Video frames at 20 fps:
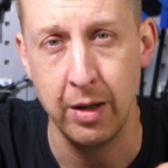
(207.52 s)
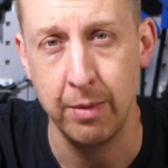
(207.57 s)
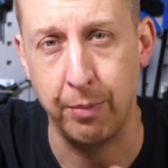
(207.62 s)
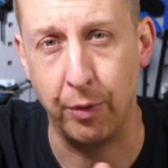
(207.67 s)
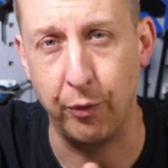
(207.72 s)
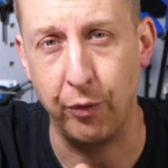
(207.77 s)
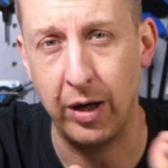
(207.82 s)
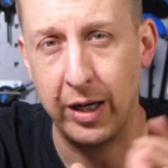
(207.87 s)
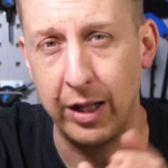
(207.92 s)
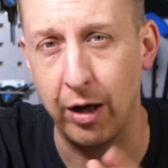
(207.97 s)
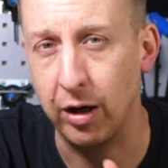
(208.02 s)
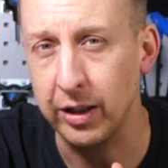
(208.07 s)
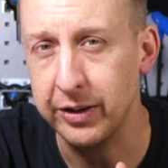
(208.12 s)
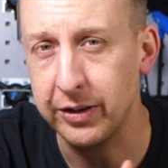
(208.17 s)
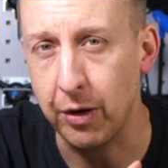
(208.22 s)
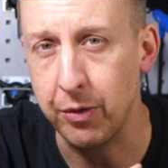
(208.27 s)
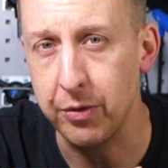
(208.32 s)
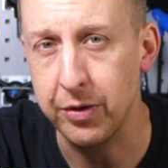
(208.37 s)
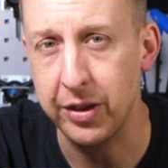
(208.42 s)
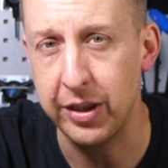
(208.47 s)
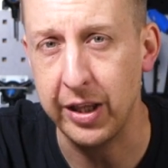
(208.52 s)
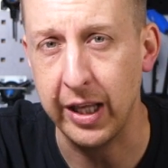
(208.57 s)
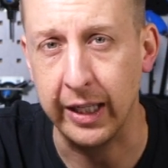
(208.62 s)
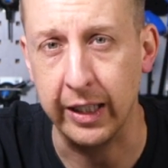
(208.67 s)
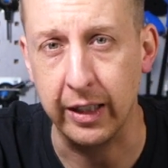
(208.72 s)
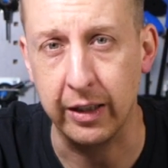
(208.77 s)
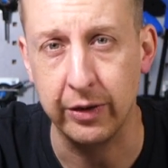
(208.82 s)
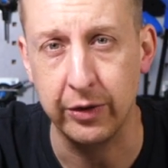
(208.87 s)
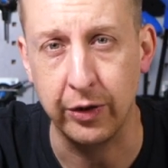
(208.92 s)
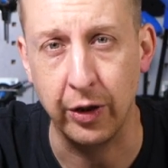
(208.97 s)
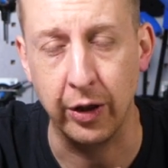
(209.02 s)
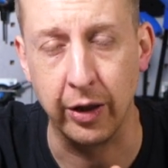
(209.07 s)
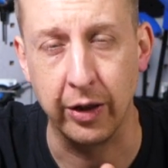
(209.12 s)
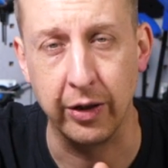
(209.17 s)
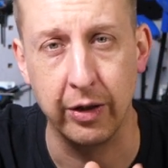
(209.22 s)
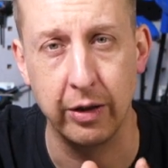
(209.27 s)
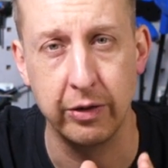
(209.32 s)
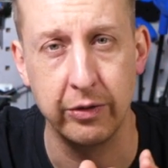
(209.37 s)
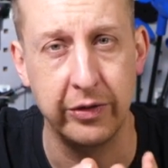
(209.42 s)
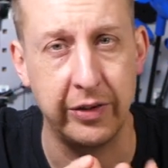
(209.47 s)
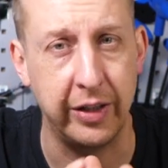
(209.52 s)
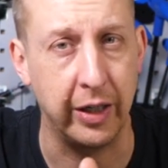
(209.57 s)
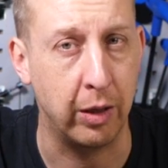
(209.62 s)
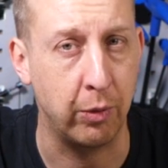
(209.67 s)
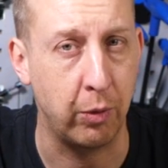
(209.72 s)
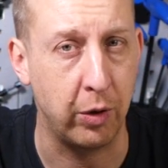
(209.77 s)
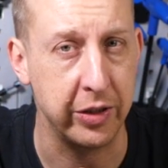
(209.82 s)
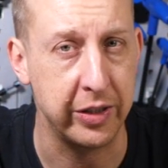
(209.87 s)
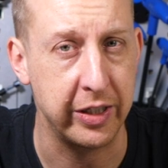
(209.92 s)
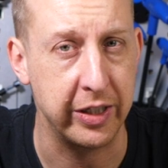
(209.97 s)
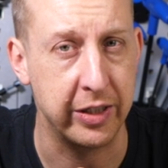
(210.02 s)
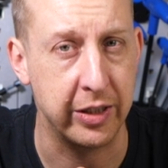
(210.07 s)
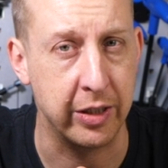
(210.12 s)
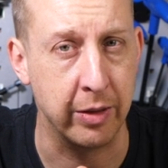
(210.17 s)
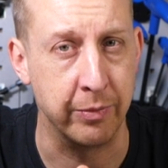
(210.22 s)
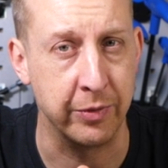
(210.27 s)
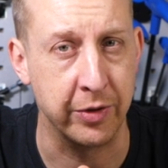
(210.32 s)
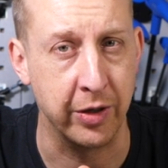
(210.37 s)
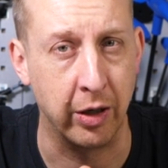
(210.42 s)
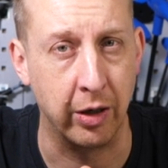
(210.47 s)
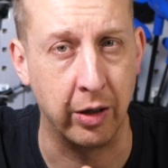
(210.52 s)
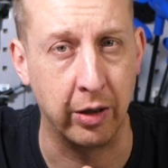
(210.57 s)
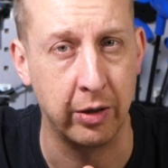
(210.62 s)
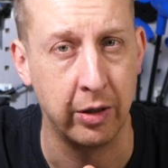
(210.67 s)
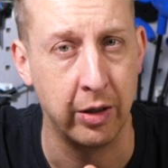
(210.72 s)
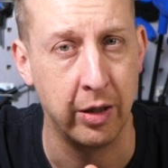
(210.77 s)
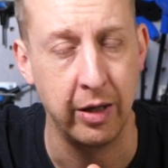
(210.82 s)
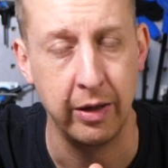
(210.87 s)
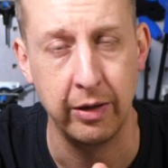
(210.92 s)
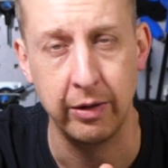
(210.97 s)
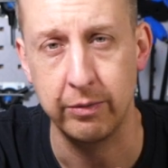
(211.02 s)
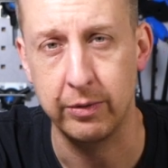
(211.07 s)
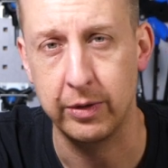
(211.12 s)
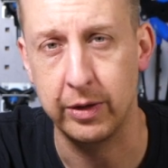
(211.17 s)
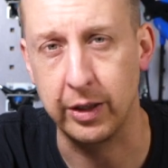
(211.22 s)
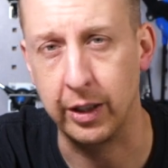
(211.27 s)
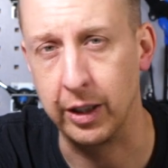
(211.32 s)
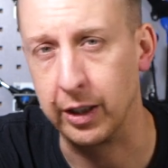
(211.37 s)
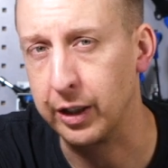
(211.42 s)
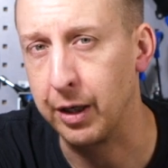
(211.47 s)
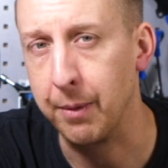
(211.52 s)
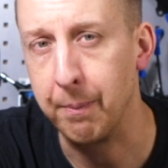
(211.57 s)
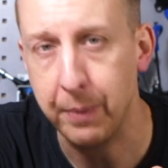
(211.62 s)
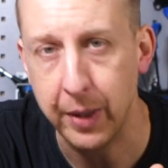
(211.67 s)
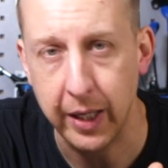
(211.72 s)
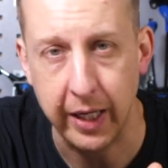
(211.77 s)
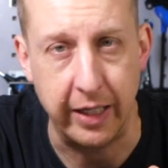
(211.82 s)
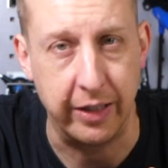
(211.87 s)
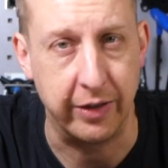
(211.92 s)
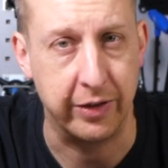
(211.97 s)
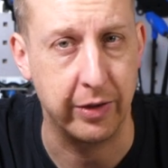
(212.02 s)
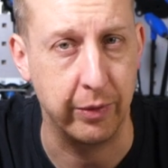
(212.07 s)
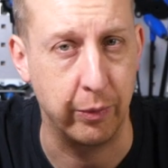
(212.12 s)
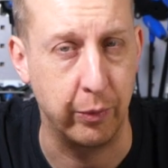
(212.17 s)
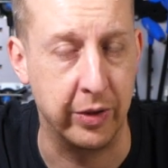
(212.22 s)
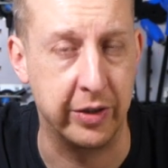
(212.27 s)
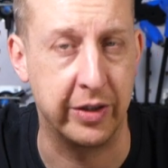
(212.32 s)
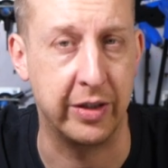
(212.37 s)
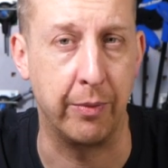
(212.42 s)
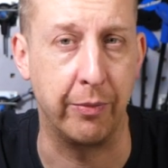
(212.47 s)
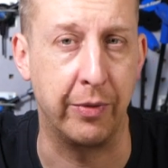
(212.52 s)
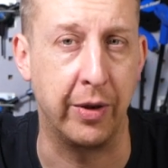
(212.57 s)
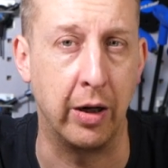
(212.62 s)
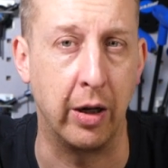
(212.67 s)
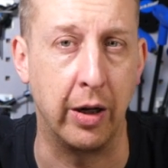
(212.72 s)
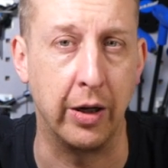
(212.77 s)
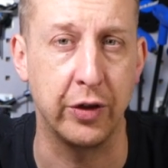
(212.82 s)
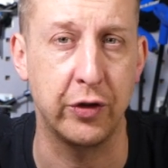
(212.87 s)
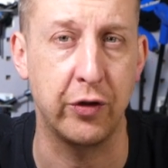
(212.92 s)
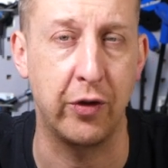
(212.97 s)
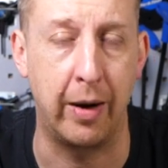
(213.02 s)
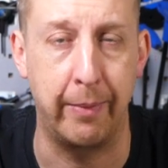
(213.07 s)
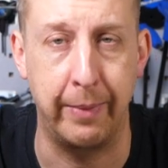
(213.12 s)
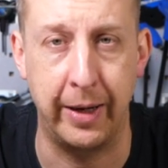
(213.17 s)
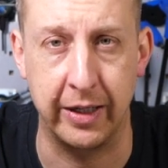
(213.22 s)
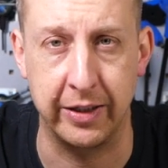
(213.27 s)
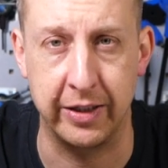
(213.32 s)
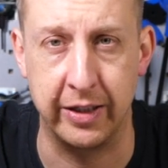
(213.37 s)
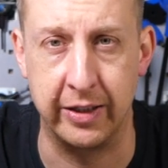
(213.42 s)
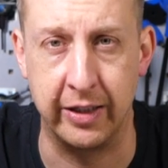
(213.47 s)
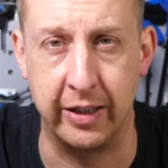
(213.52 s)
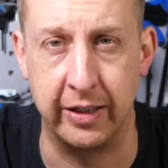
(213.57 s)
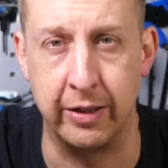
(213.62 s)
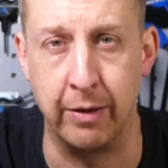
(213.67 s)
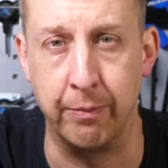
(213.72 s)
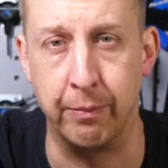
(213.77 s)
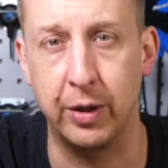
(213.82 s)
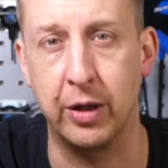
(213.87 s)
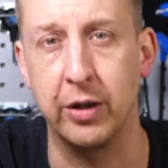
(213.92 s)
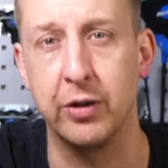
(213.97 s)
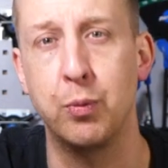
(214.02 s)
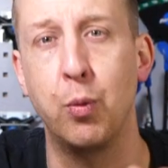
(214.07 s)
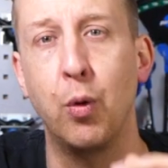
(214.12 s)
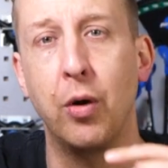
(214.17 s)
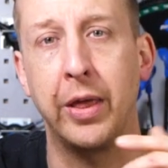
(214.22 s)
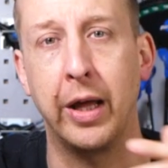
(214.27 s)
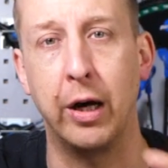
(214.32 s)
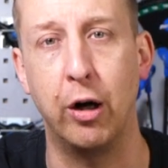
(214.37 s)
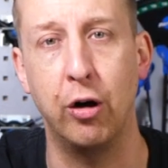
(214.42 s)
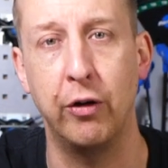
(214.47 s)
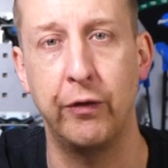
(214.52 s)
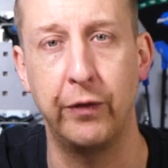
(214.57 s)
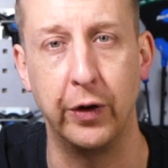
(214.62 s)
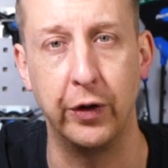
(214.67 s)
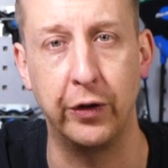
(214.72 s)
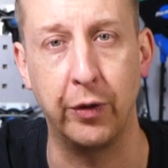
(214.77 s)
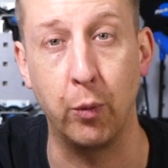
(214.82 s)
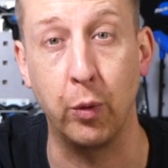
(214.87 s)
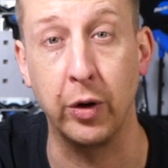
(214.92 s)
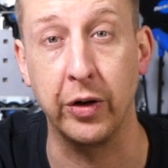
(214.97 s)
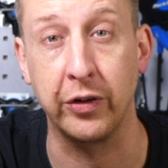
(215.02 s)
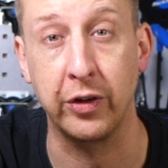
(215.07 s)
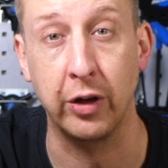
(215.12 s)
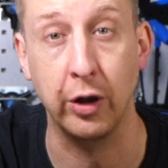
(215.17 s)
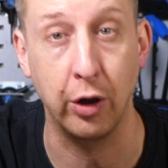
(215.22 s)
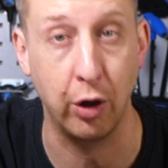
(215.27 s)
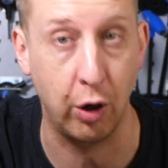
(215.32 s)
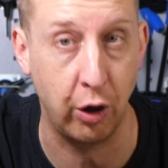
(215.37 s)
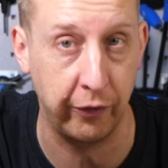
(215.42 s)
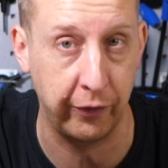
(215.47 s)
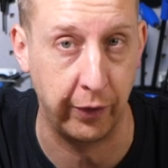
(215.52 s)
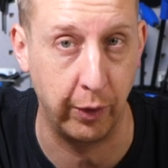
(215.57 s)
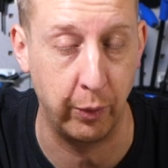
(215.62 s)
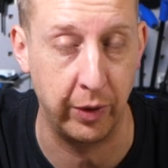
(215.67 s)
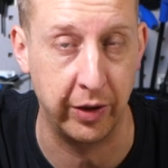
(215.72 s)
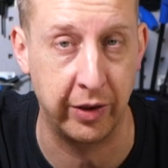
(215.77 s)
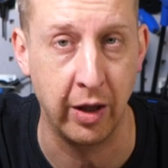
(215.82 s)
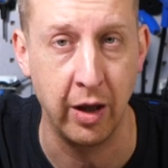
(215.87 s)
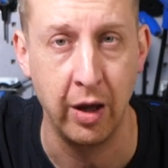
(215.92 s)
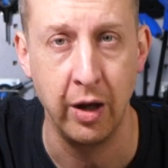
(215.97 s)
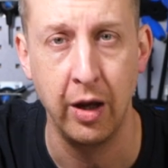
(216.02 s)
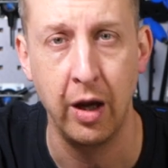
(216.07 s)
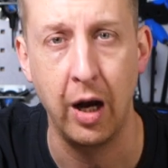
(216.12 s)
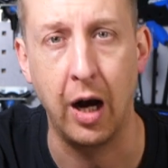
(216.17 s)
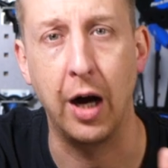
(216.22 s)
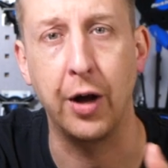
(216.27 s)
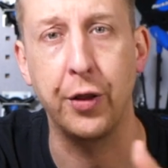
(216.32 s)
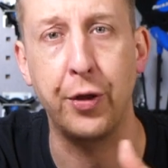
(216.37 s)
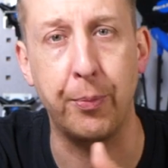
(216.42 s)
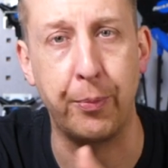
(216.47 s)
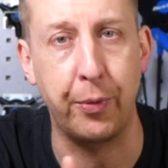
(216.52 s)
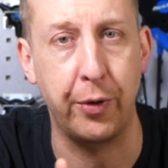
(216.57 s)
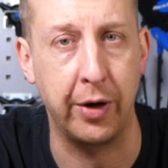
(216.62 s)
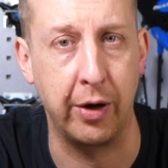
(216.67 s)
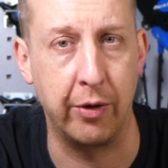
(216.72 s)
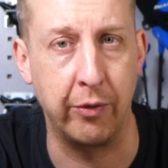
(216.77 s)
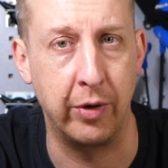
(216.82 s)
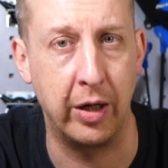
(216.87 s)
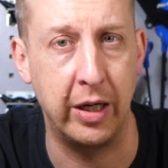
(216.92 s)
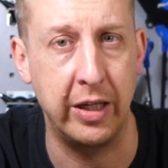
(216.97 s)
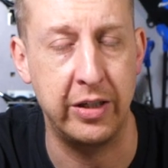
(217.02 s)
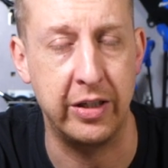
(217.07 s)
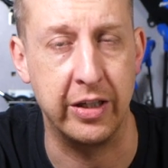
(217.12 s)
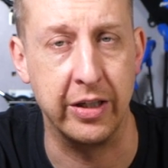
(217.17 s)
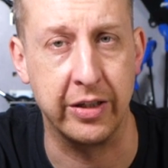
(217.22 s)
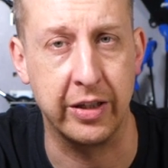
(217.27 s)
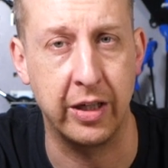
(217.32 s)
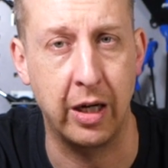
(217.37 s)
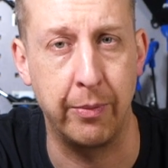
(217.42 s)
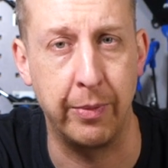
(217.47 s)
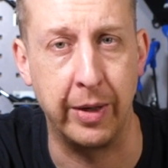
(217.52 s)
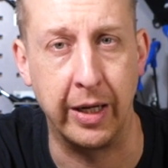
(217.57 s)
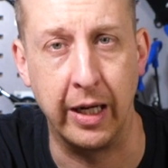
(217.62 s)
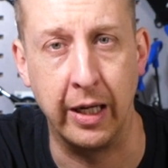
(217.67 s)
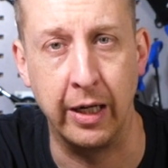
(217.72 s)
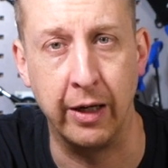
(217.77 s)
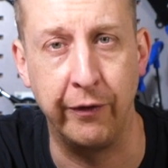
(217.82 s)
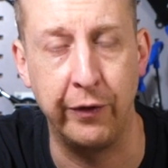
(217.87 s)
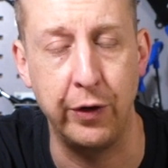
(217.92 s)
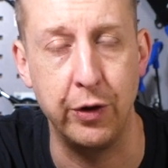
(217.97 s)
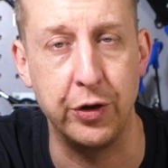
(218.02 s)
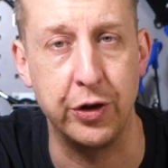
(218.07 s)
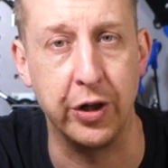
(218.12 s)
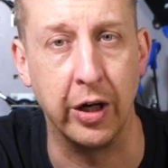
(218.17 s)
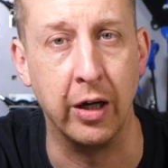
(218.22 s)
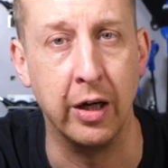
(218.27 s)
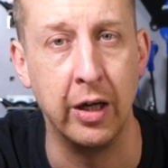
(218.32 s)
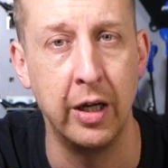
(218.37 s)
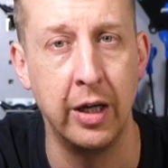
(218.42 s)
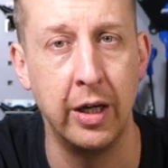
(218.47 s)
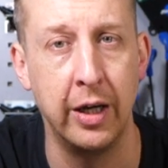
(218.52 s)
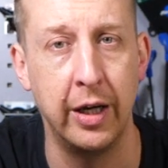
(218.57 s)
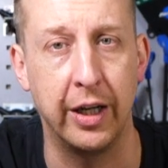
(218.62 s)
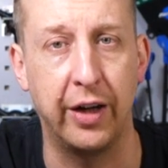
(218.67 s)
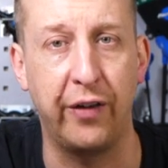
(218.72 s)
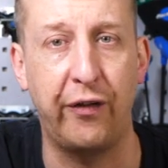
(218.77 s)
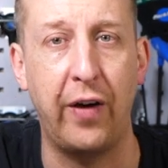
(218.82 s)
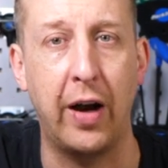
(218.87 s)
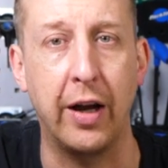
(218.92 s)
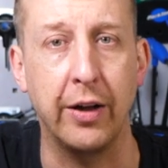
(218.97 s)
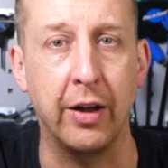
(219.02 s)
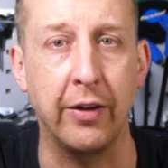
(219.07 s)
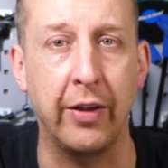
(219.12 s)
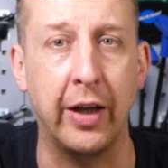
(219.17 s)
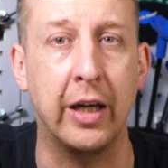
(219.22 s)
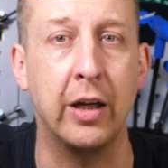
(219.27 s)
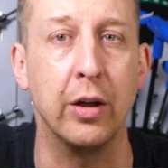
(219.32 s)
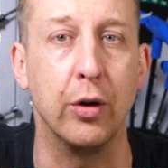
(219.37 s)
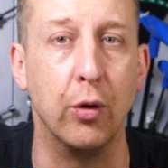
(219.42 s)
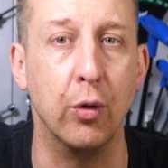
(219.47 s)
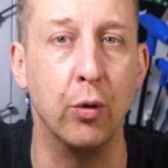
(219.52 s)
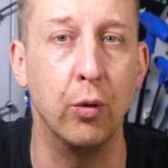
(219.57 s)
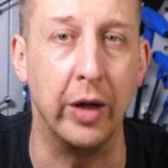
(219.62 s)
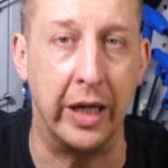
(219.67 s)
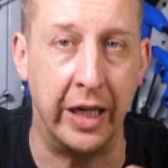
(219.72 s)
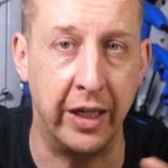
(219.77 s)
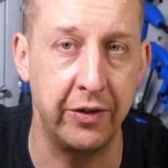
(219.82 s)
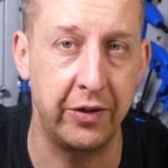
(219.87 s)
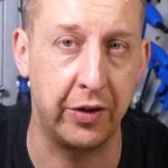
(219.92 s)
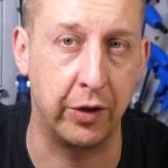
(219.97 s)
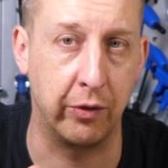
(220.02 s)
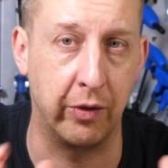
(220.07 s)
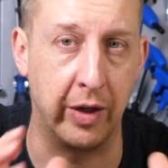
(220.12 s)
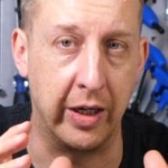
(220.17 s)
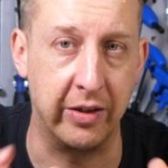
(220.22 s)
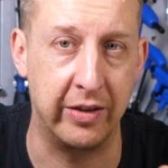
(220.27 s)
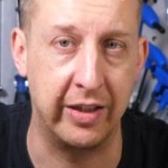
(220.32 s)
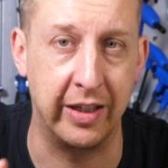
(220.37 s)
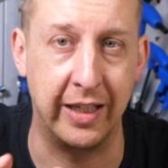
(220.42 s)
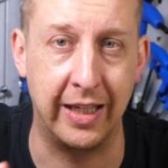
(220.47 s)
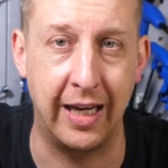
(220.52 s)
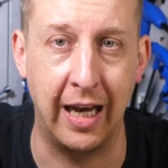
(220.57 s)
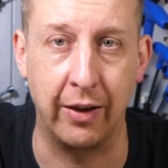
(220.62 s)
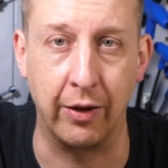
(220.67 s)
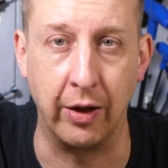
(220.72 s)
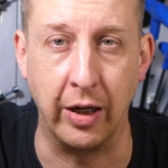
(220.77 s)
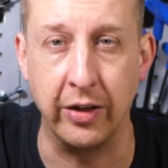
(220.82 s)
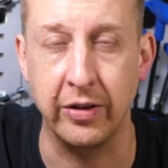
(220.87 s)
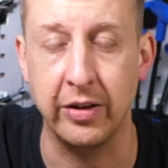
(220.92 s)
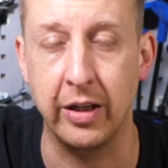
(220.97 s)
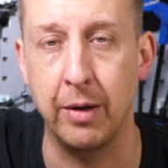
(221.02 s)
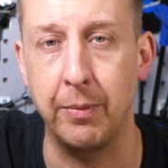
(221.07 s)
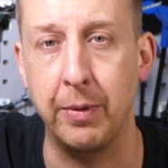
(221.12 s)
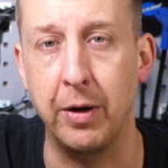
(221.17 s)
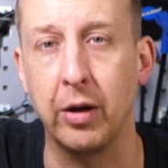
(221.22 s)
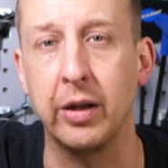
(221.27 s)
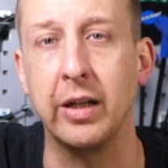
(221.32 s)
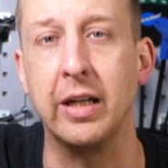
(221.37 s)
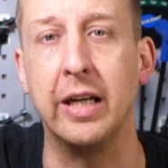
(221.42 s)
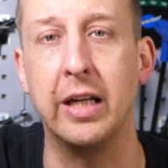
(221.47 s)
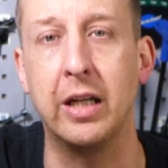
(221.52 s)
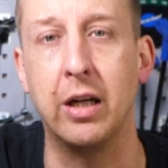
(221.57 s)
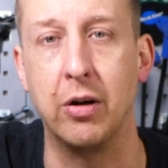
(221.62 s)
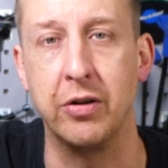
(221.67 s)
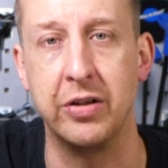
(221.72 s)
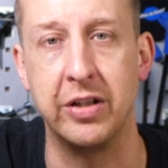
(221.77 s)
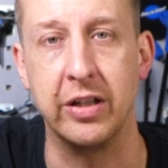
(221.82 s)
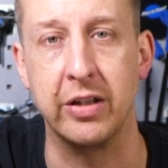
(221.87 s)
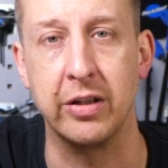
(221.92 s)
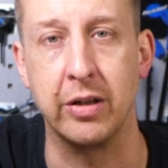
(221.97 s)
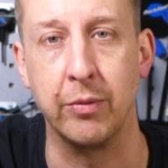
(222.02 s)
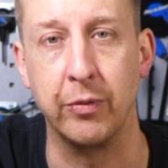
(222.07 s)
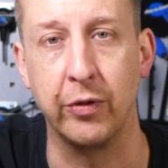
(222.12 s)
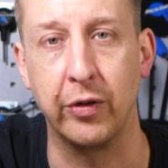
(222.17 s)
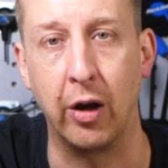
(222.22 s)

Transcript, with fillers: But really, I don't think that D I Y systems are going to compete with something like the SRAM A X S system, because what that offers and what it's going to offer with other product releases coming in the future, and the fact that they can all integrate together, it's going to be like an ecosystem.